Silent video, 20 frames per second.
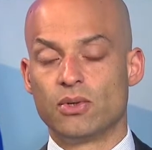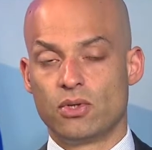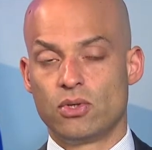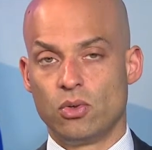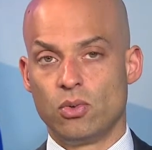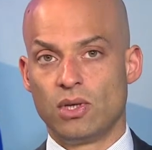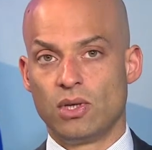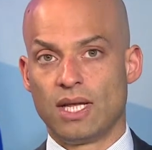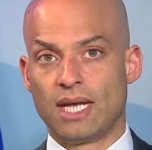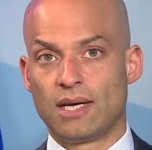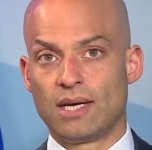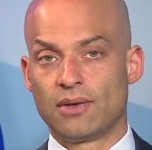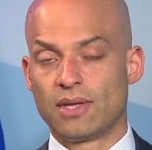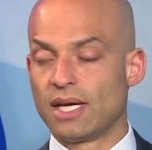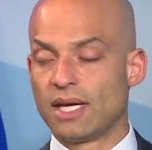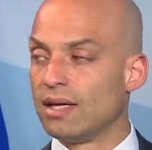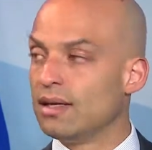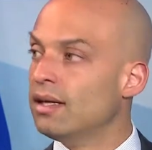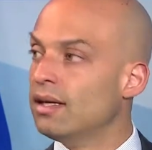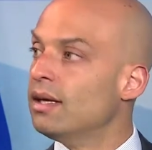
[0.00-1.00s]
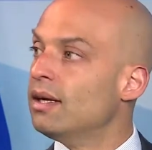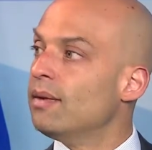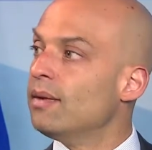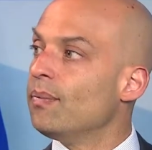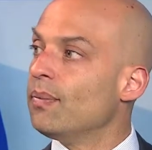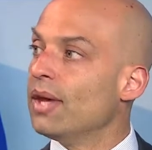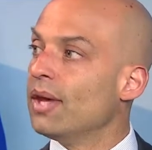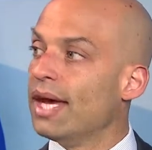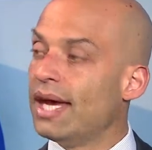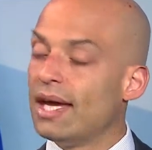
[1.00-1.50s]
to allow that.
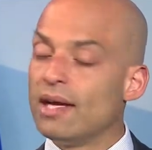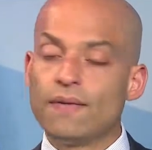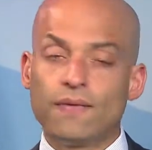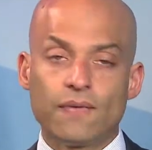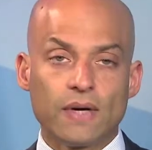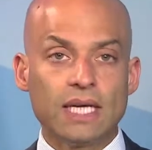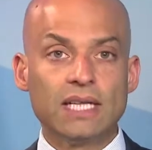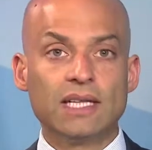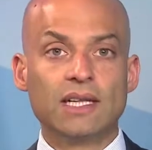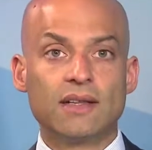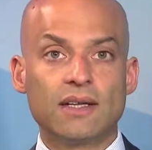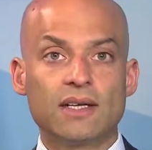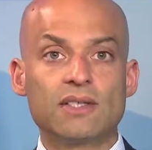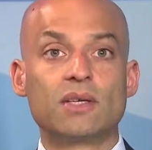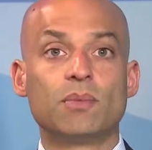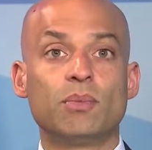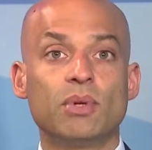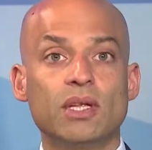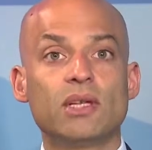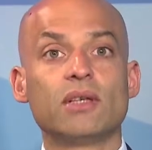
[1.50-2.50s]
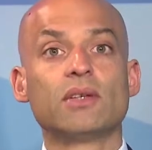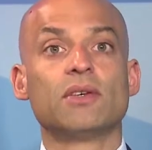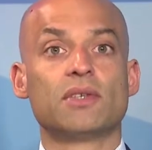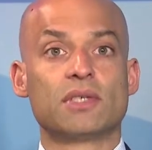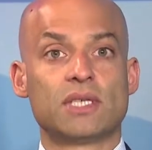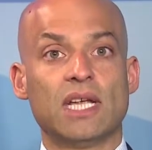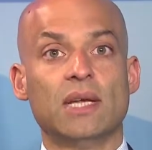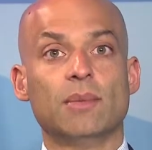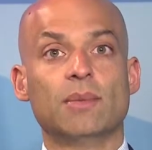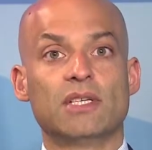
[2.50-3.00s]
And finally, there's a political
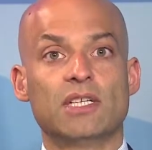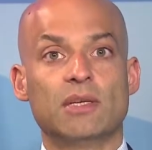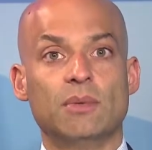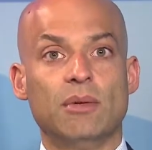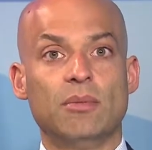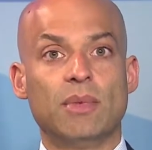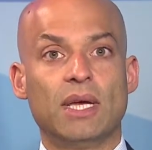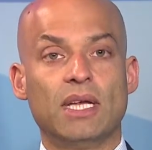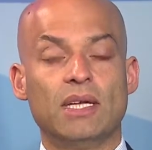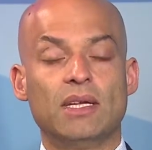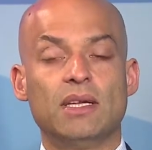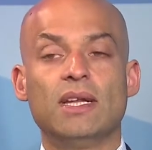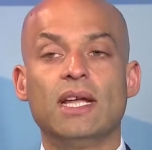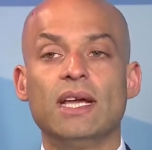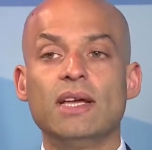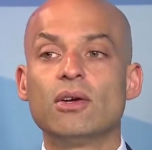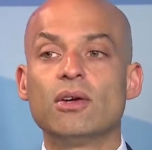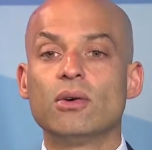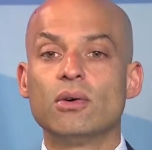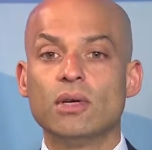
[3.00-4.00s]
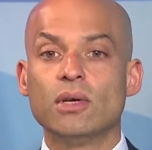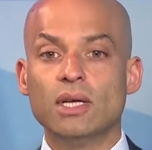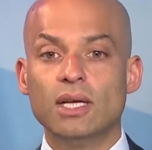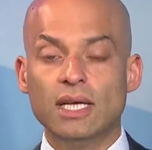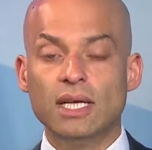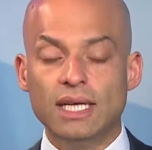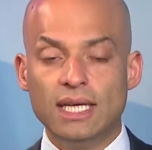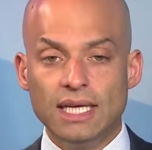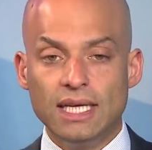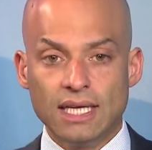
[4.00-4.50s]
statement to be made. NATO
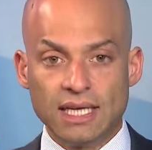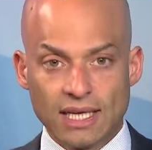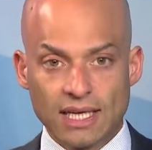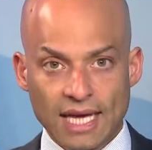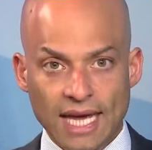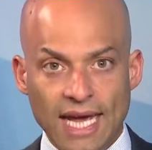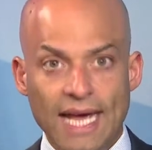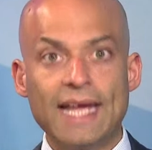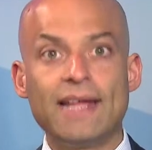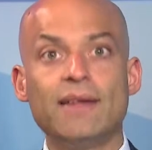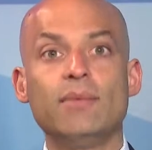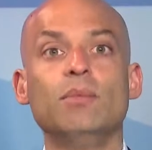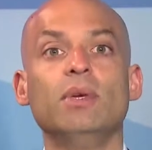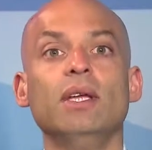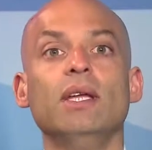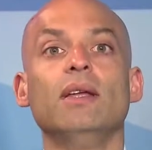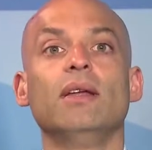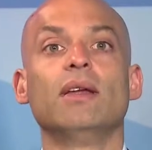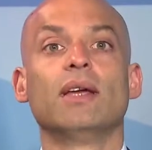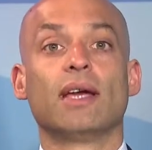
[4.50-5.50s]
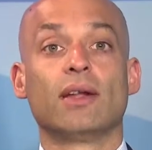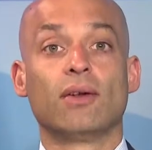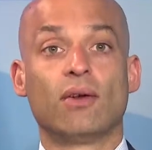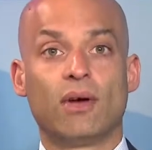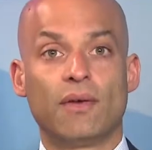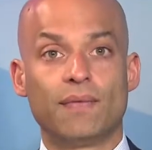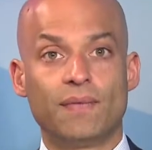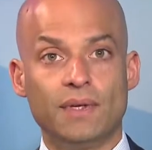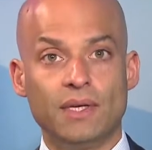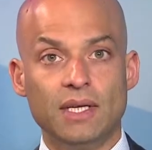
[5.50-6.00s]
can be, and
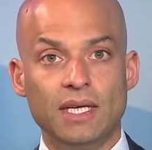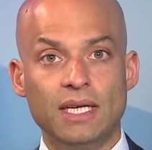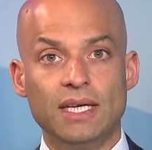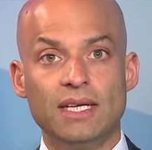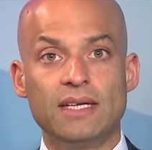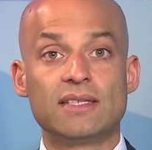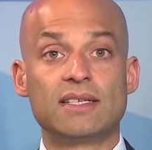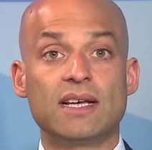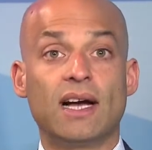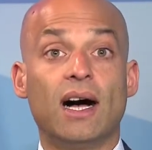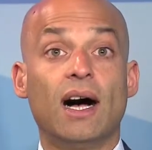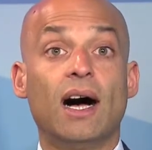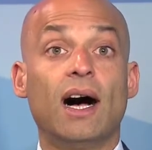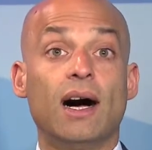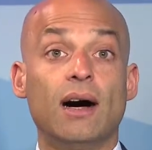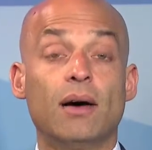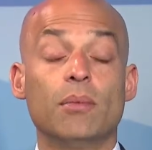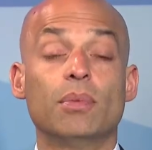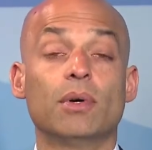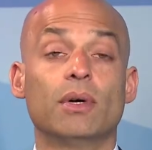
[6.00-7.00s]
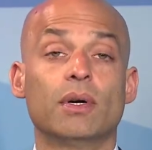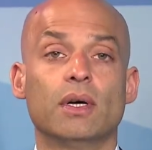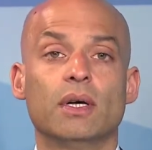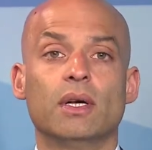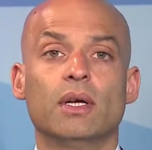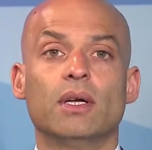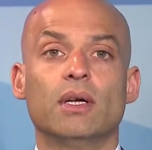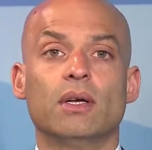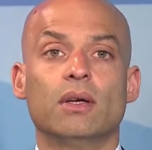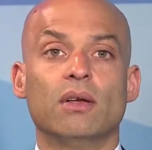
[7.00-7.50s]
often is, a hub
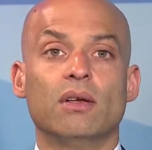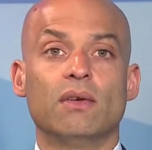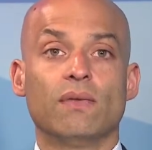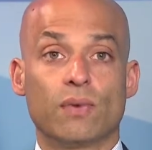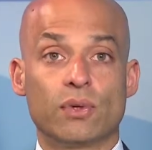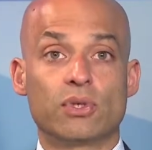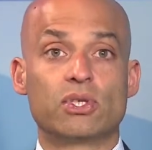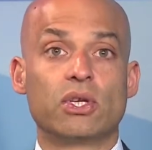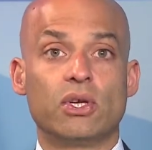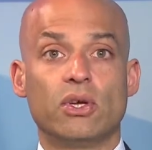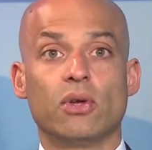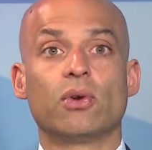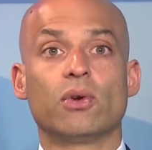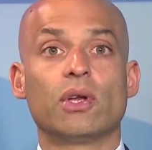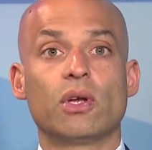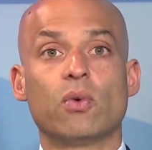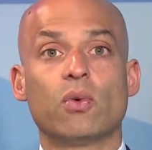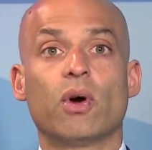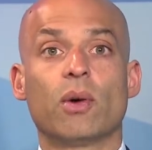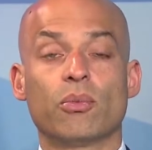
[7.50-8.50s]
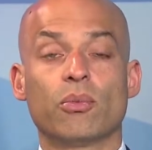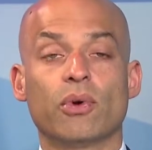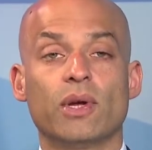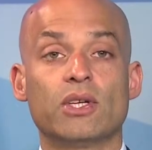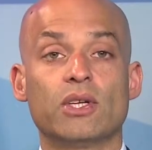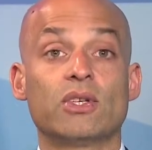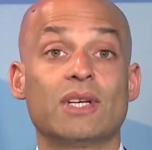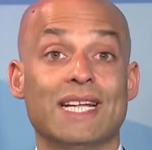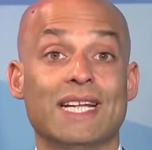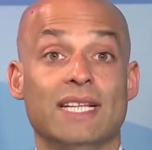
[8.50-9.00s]
for security
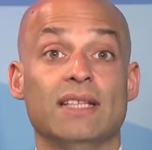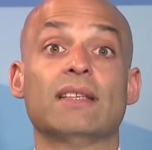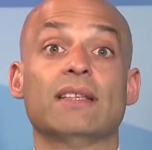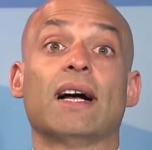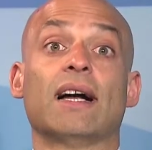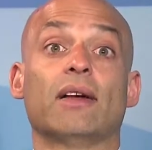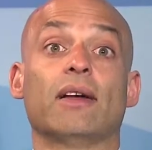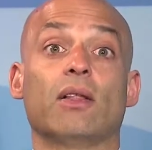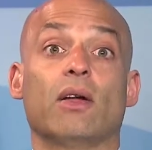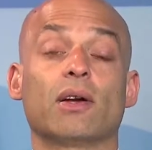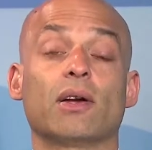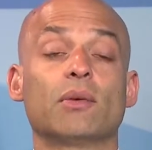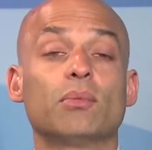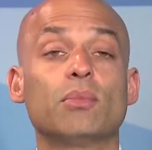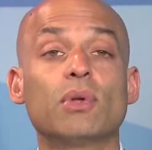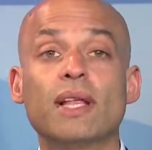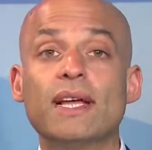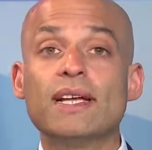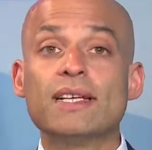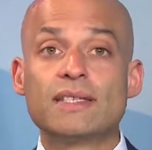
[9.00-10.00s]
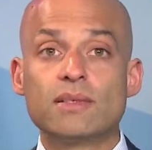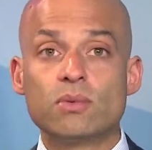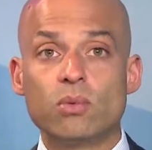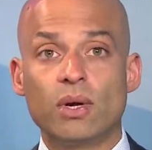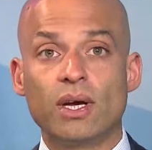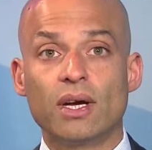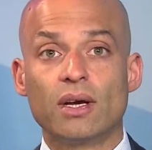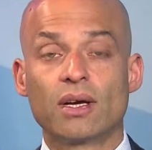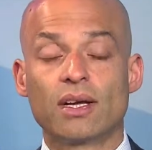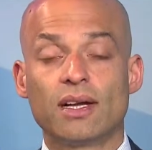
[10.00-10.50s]
cooperation and dialogue, a place
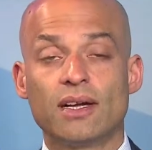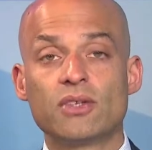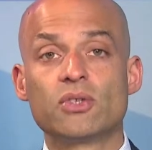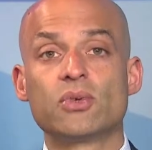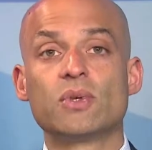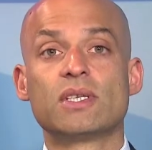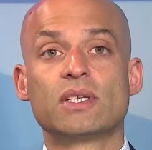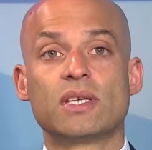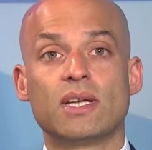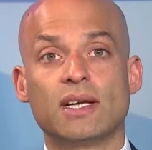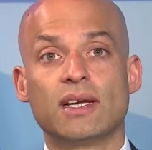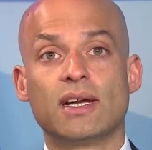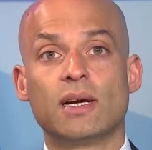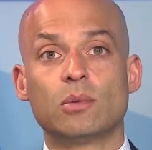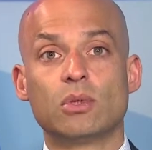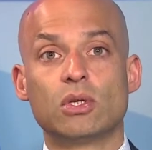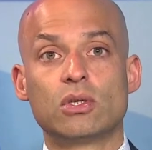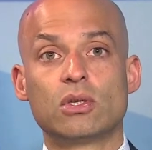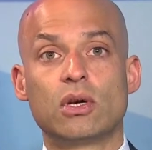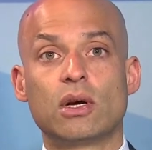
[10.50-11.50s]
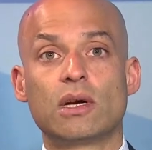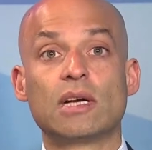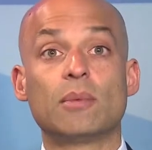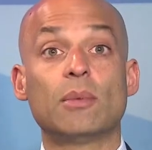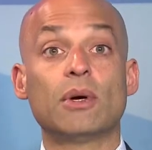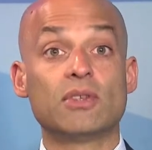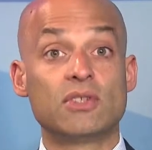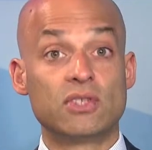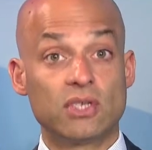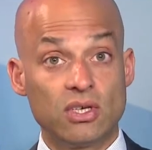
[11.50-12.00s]
where countries can come to talk
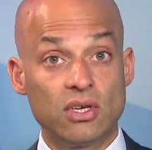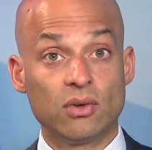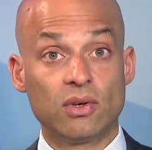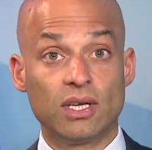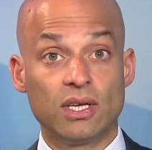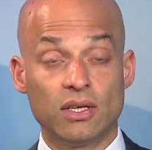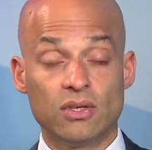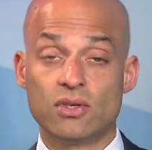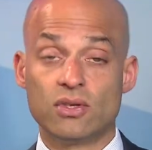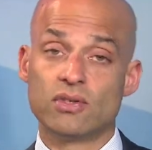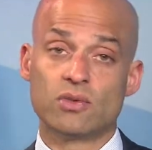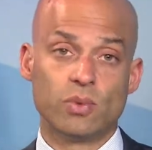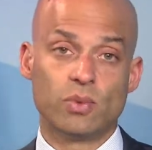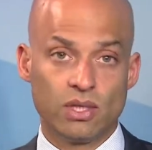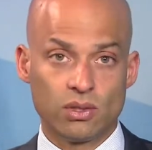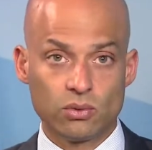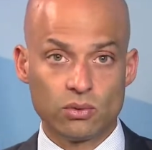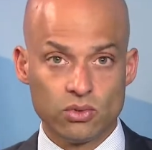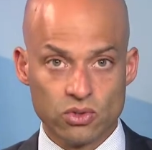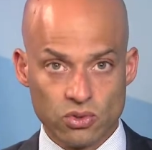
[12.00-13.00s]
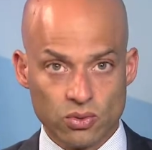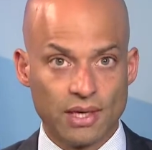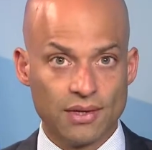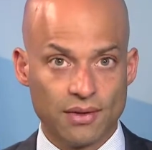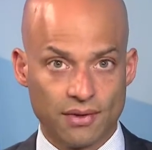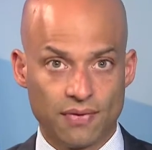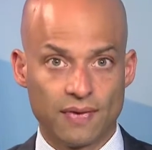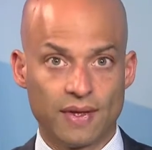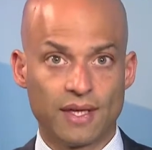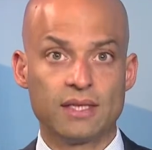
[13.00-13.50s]
about security issues. We don't do
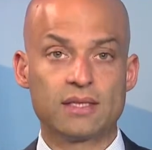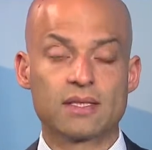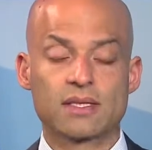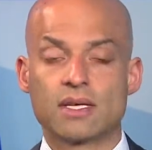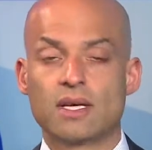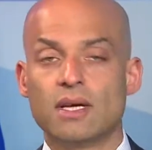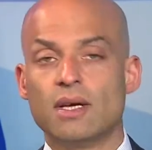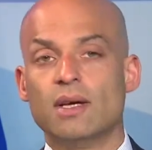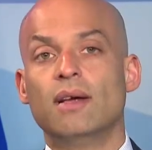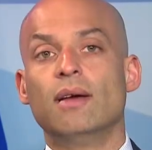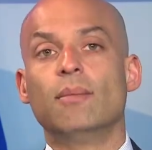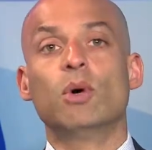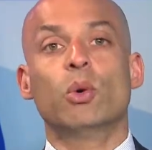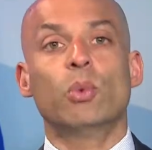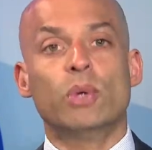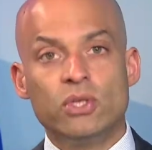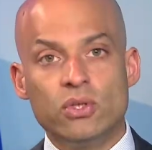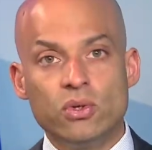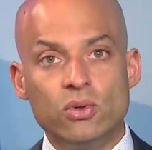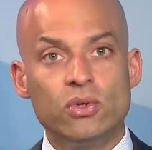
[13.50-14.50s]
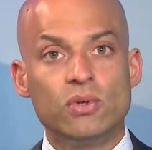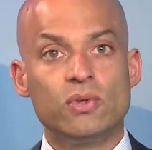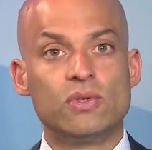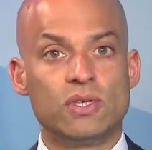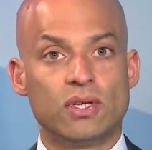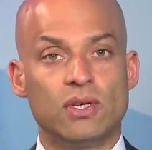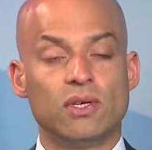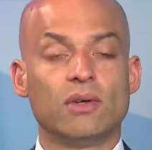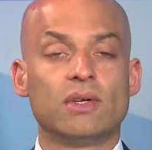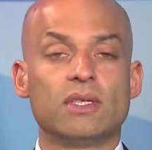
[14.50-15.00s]
other things, but we do
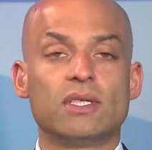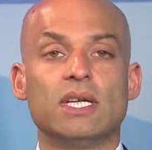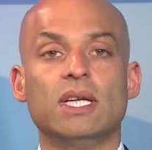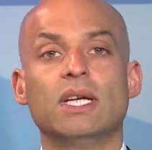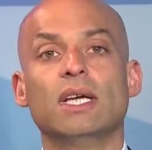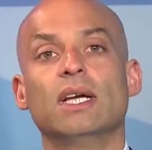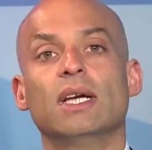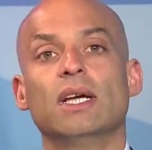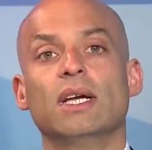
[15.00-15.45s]
security.